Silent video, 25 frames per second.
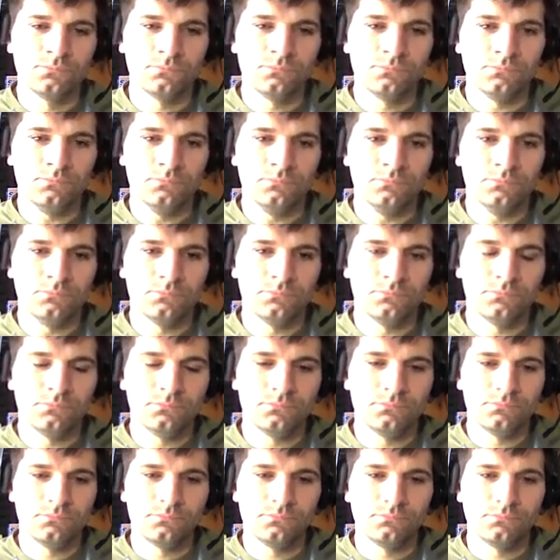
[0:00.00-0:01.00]

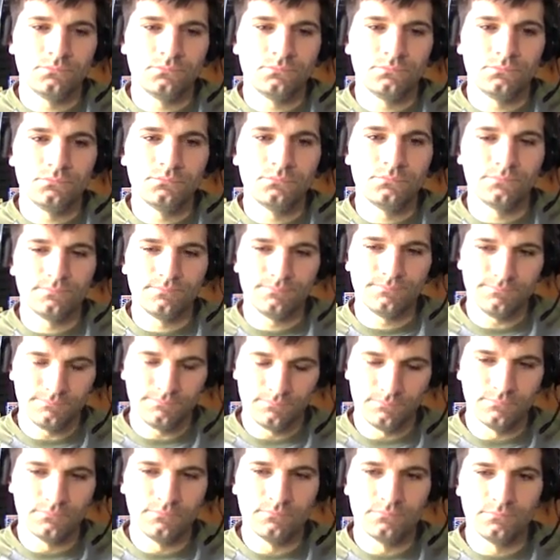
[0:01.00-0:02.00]

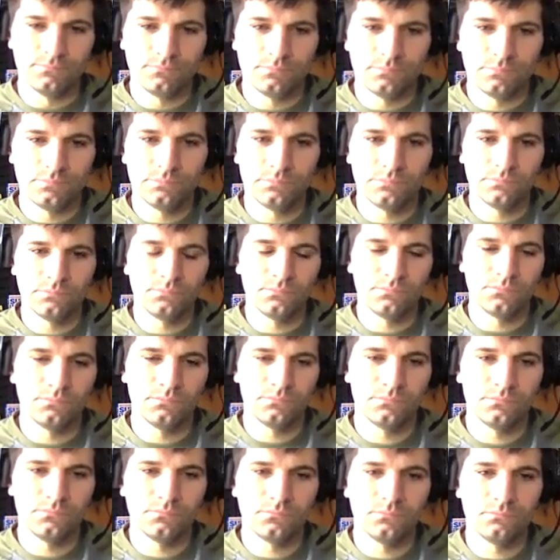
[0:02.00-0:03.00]

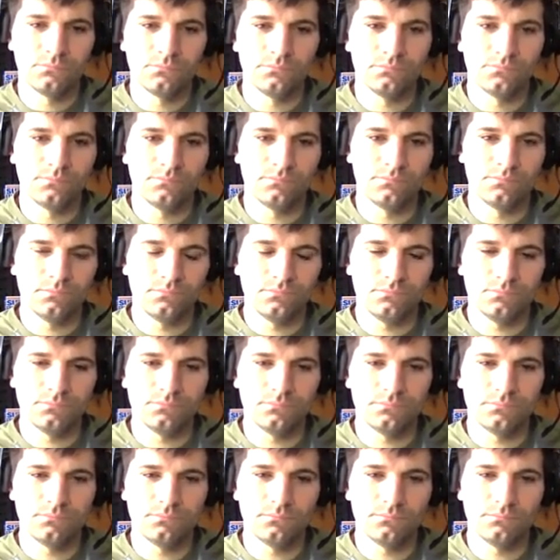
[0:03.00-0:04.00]

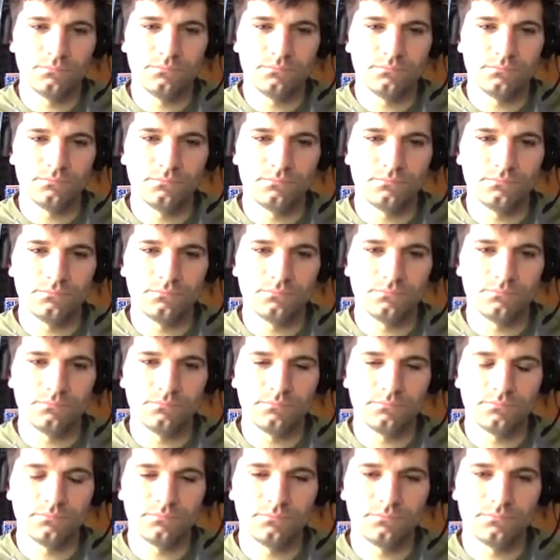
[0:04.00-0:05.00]

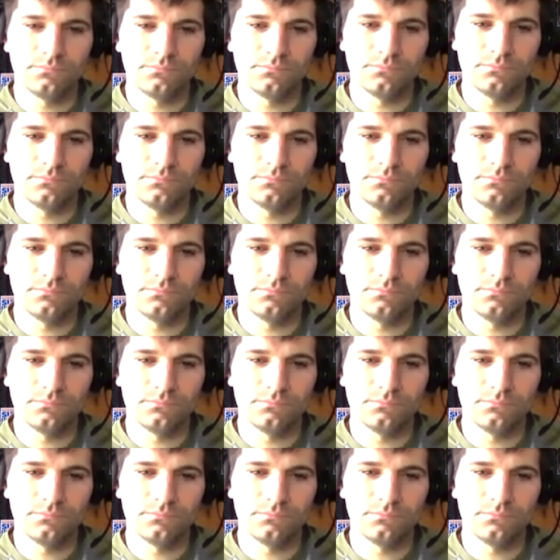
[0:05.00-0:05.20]
No words are spoken by the person on screen.